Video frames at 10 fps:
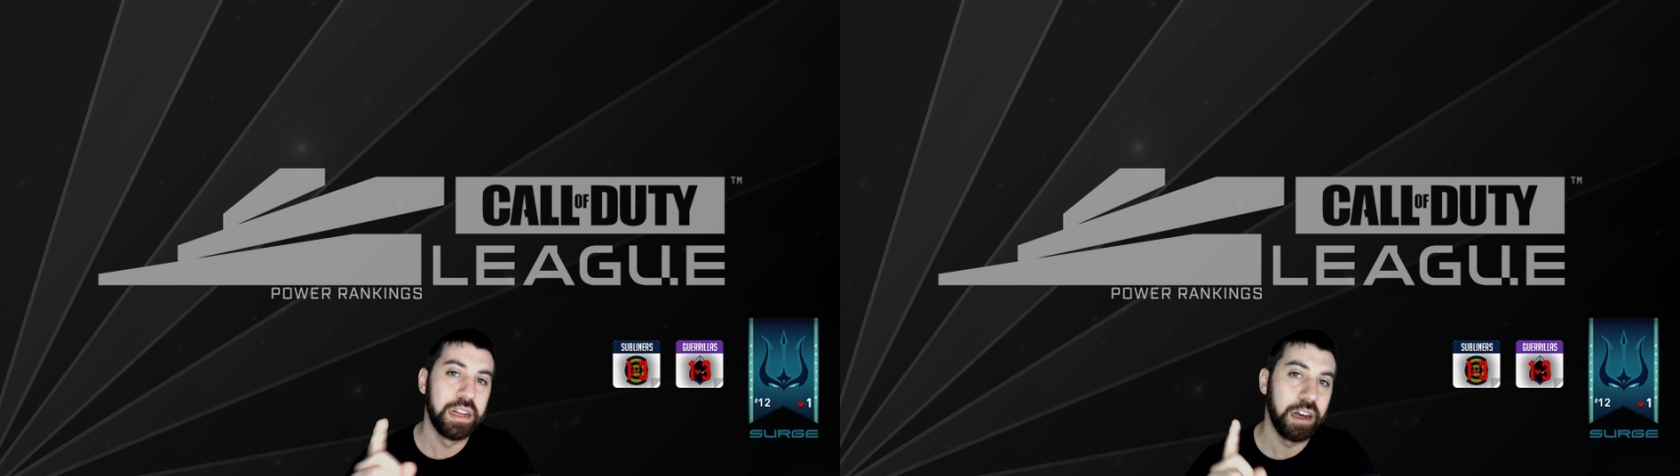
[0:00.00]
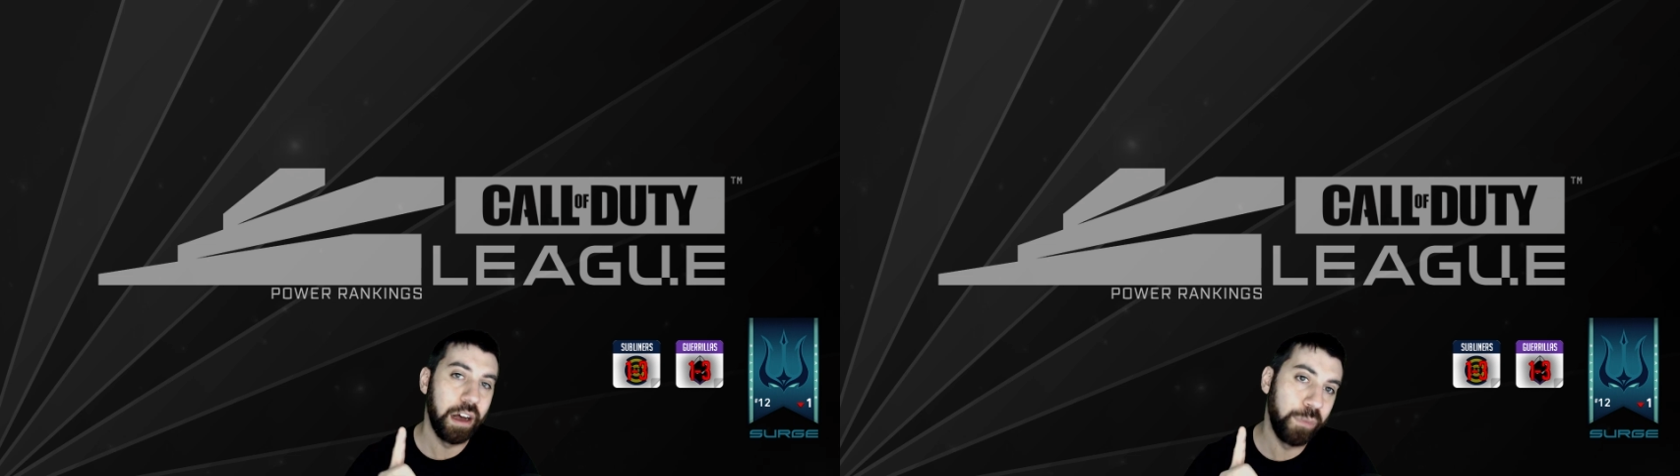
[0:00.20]

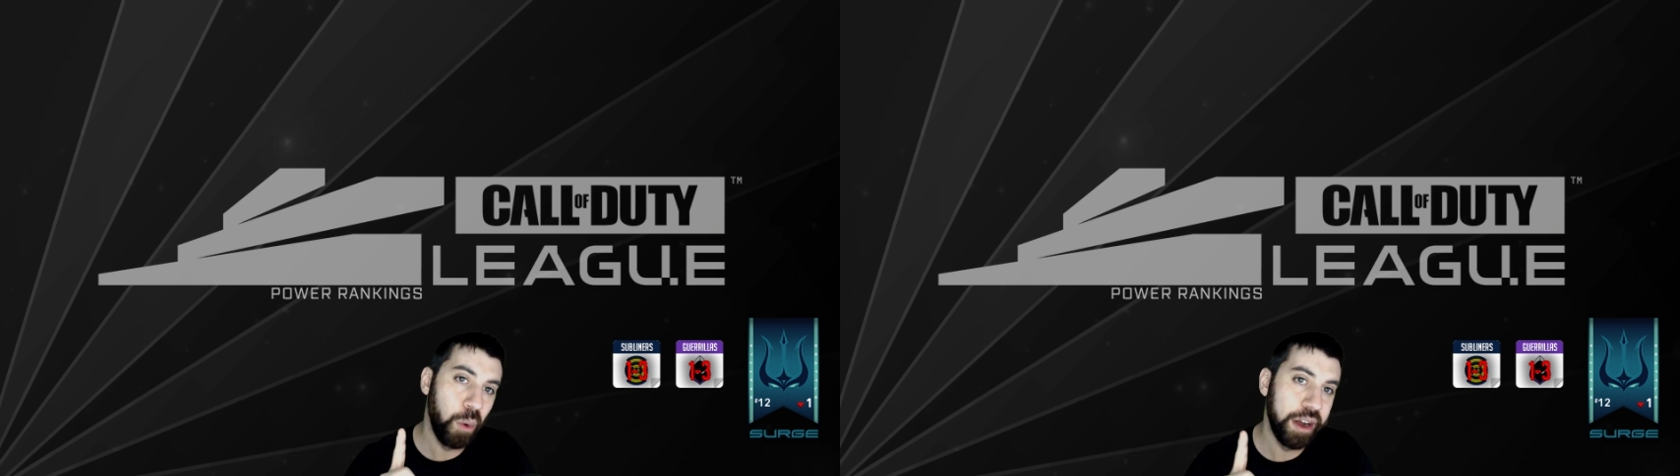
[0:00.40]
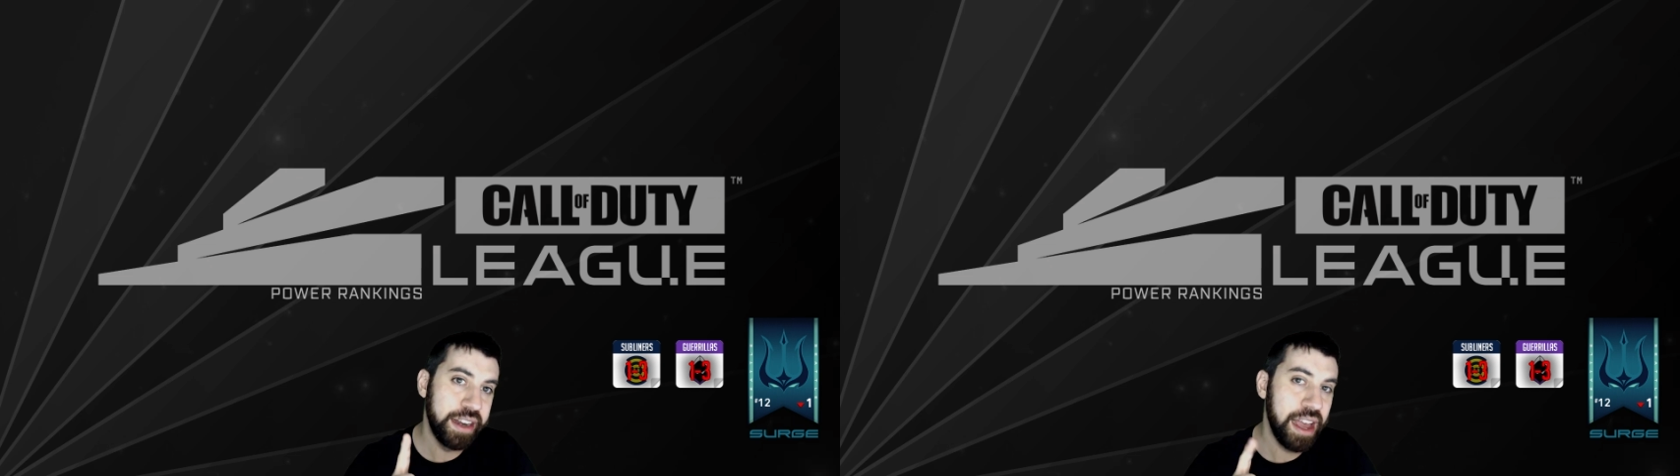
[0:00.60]
of
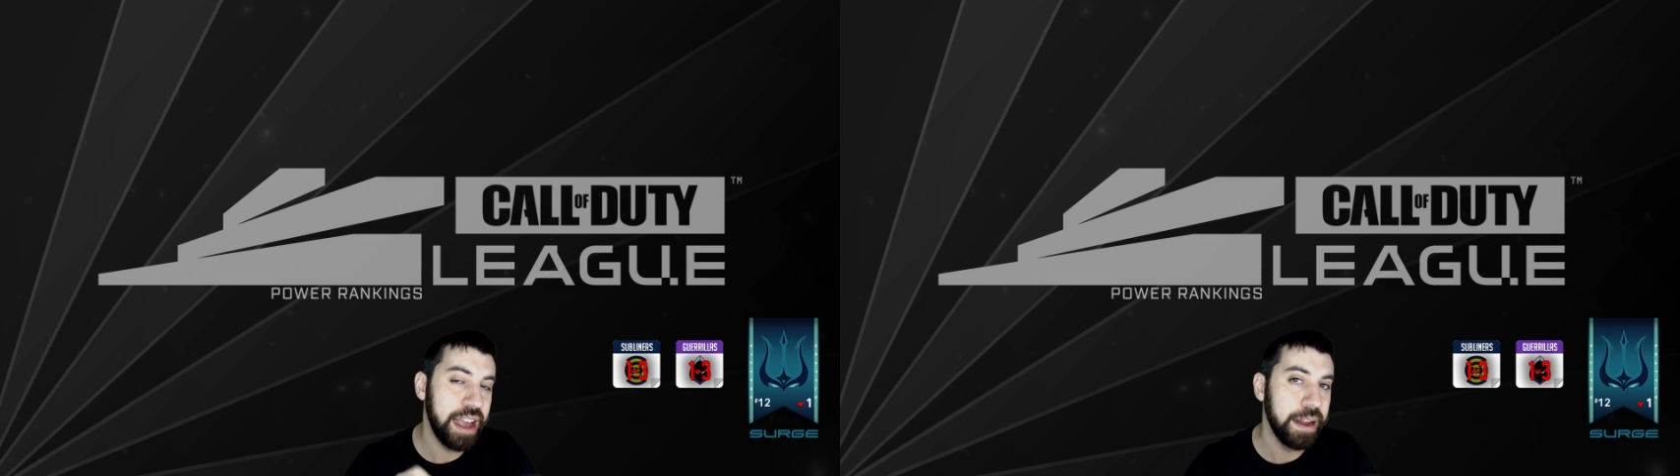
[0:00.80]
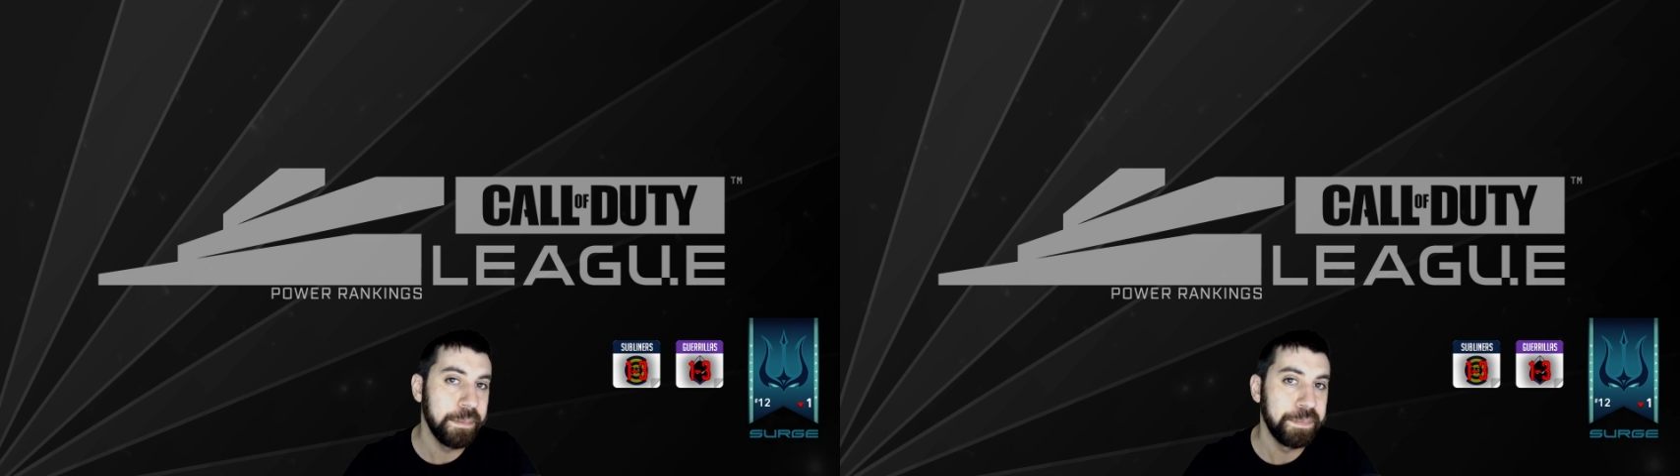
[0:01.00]
one day.
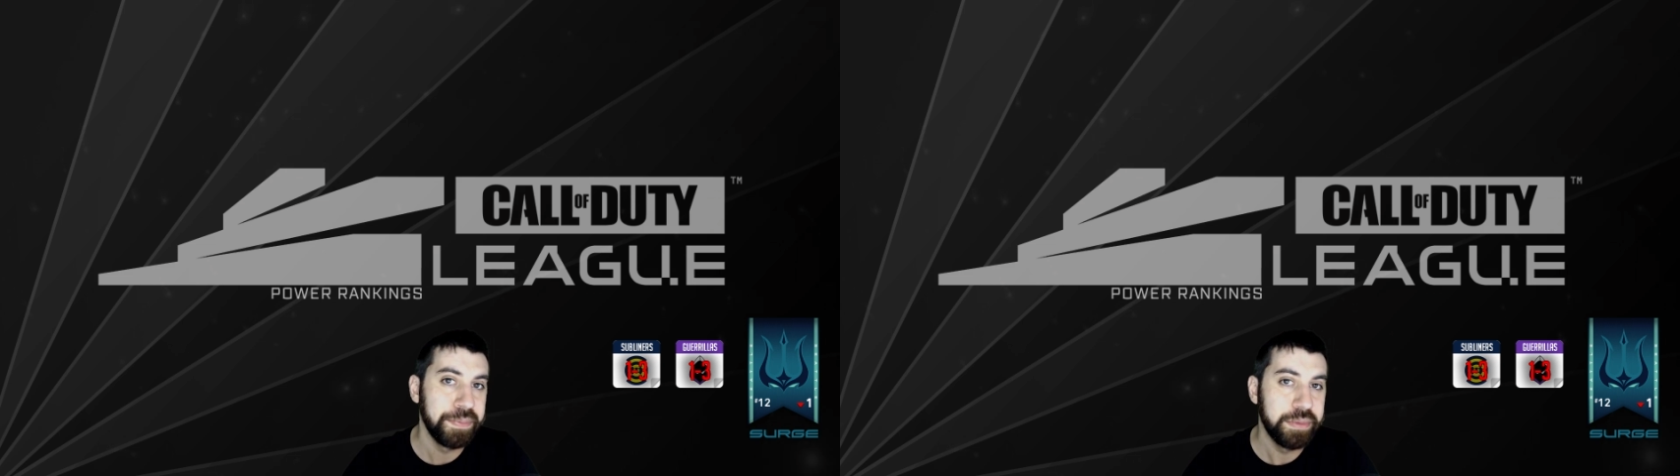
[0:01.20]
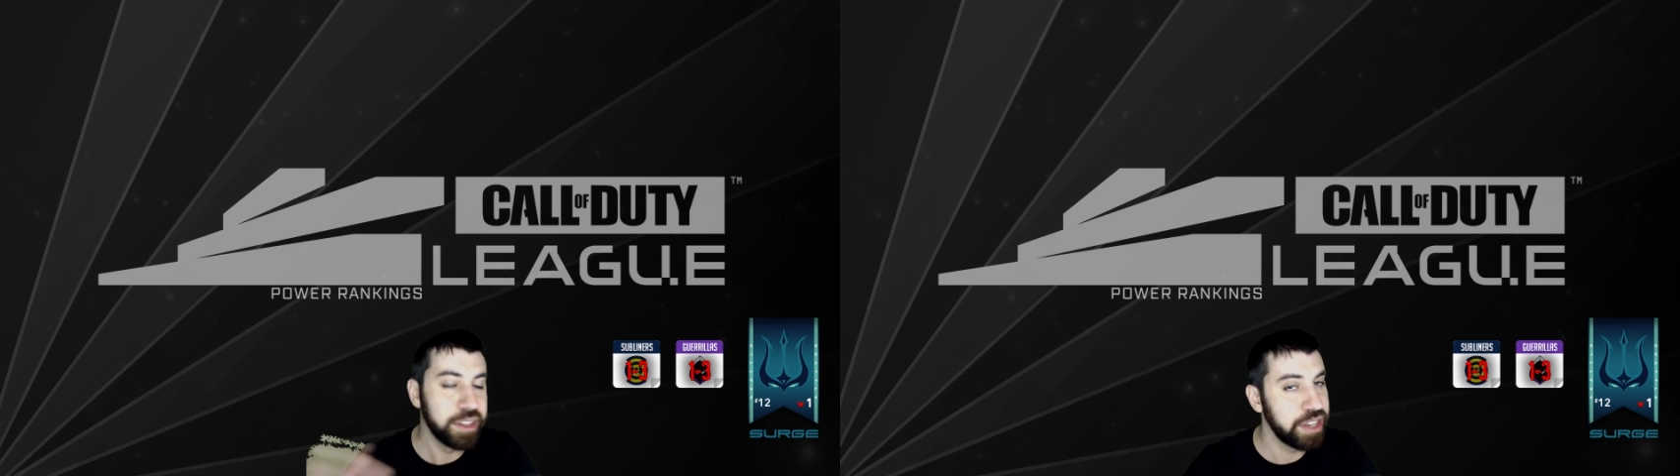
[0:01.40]

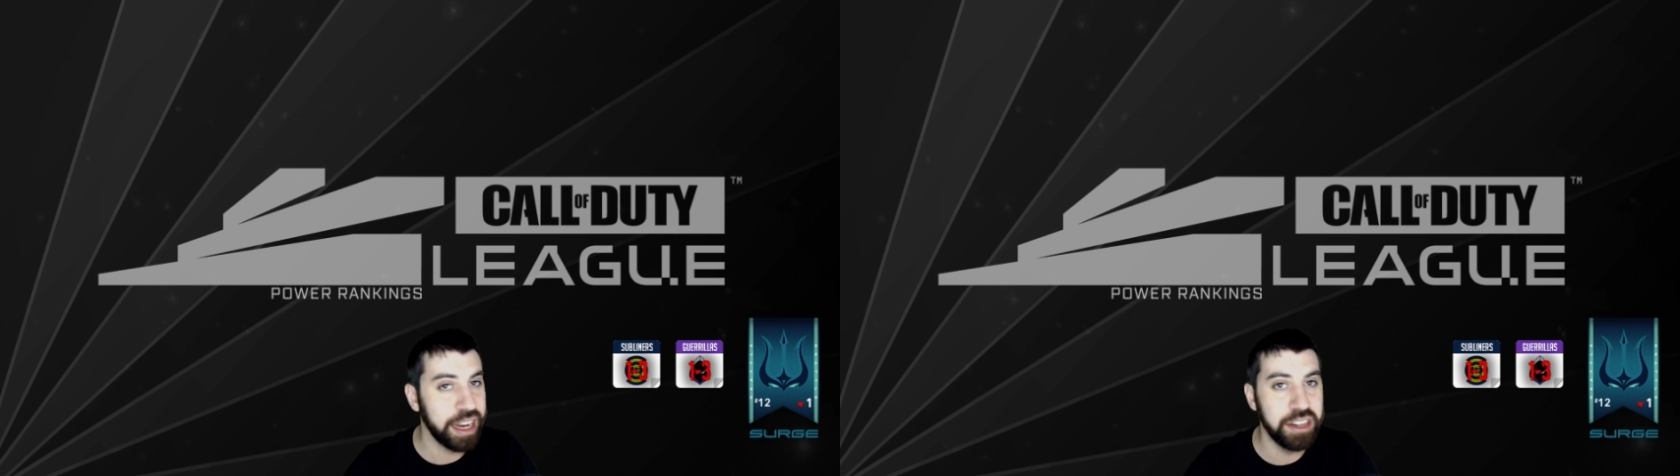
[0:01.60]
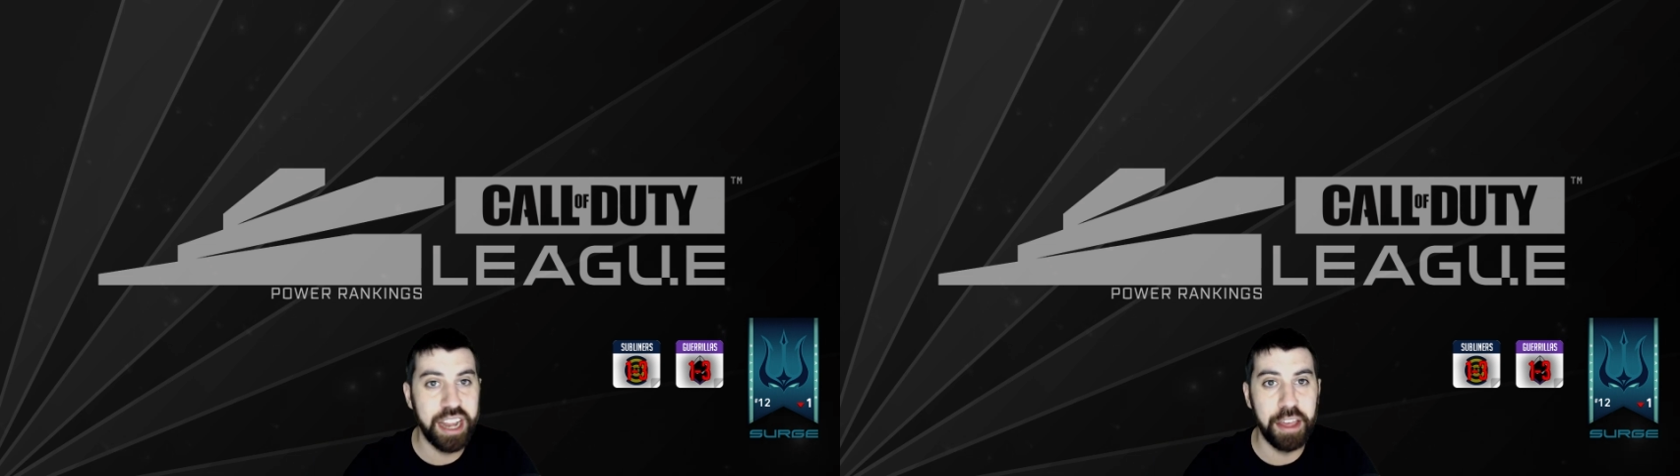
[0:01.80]
The
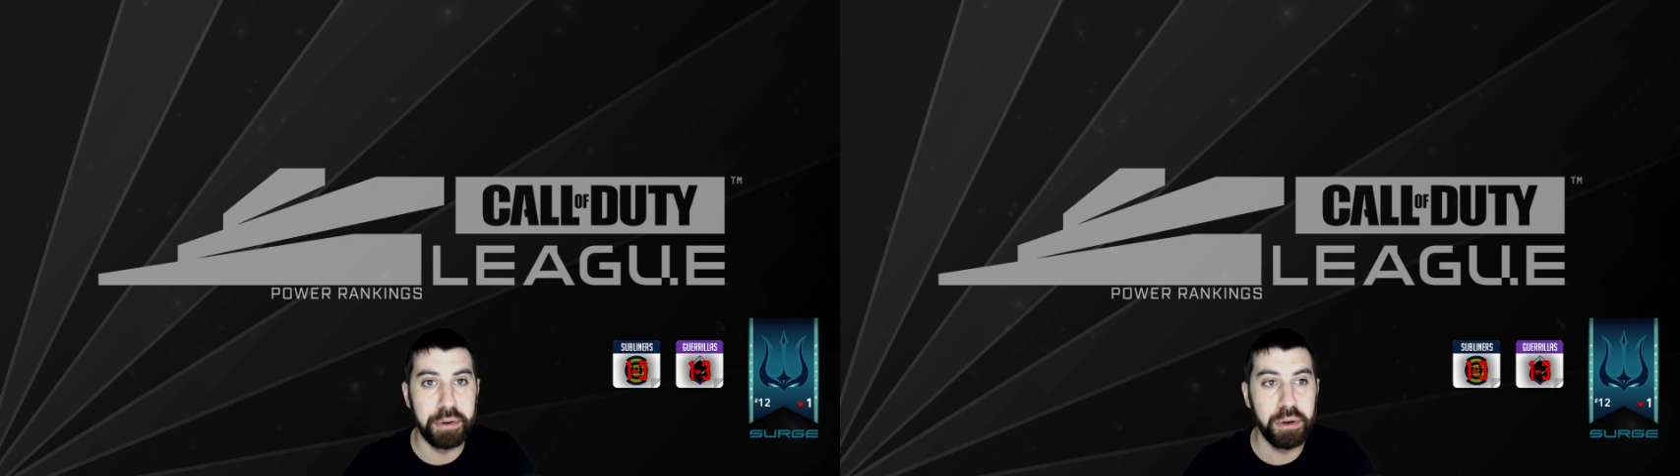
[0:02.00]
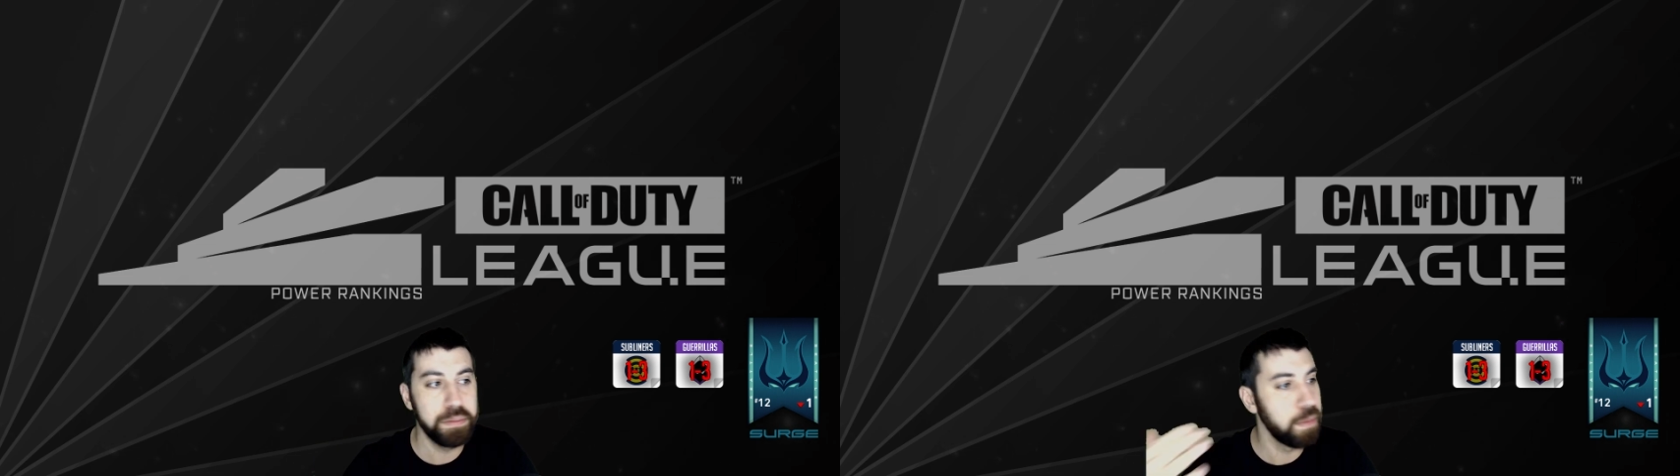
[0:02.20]
second day
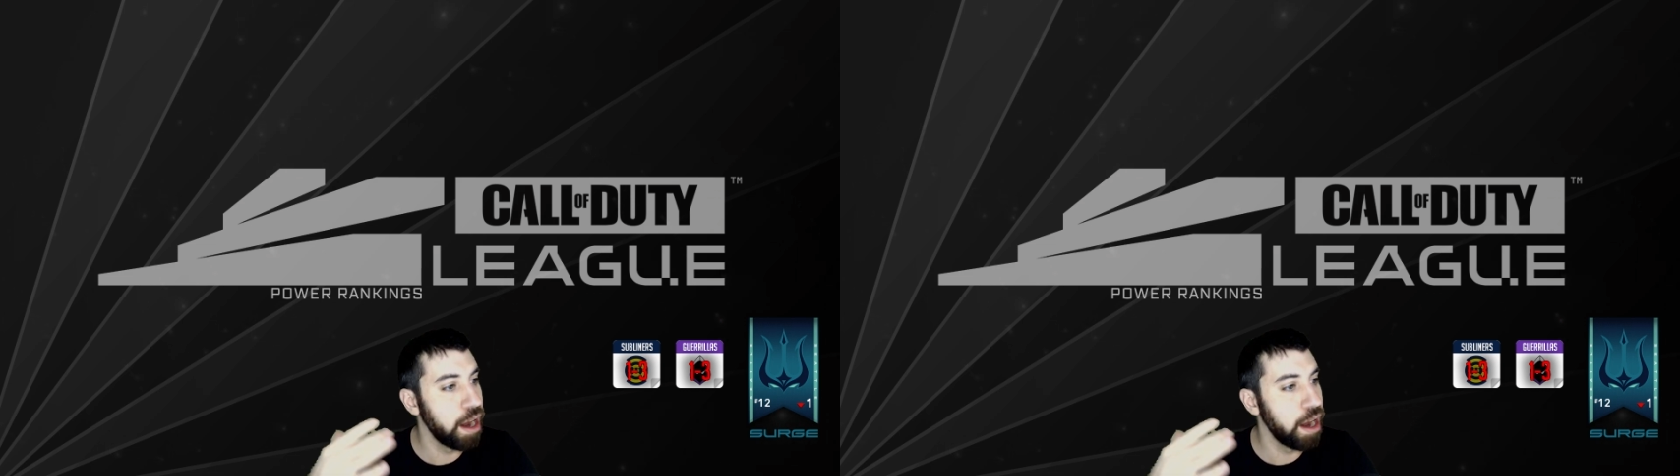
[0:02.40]
through,